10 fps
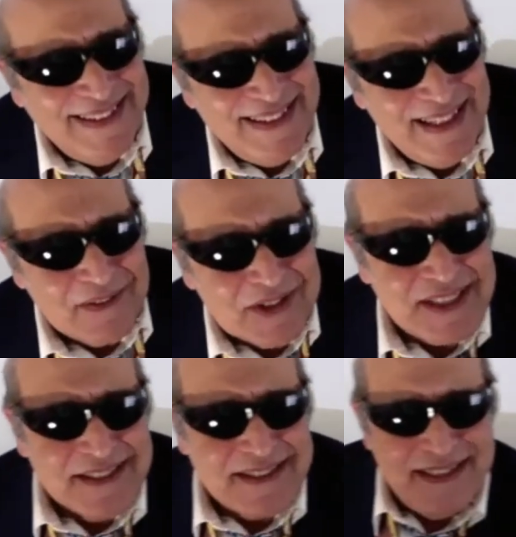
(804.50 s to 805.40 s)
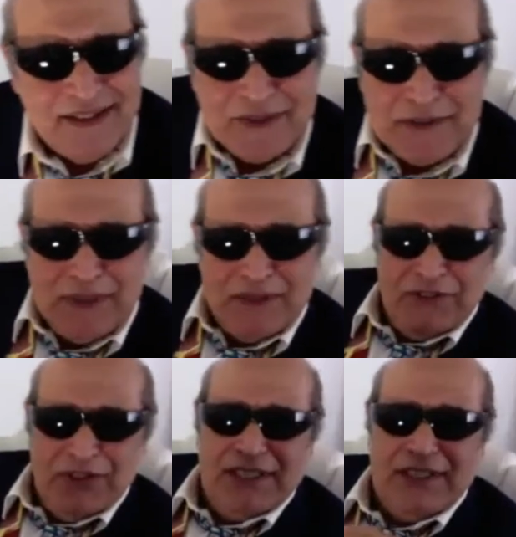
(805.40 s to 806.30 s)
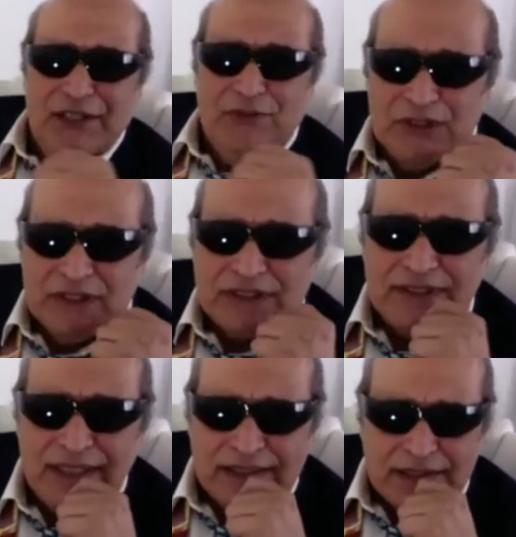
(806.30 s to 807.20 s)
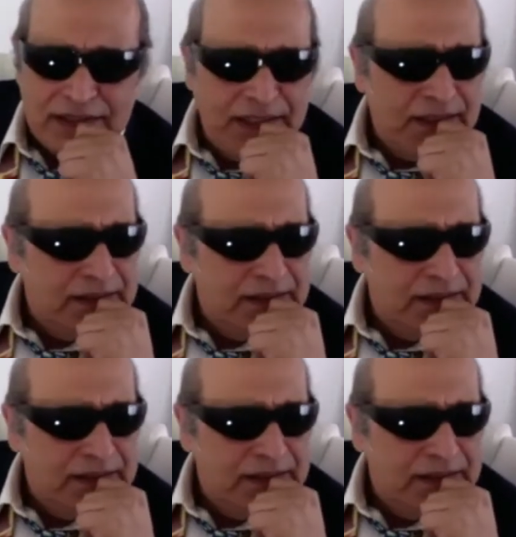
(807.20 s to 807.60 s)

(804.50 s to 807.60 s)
ever since then, we've been very careful and, and clean.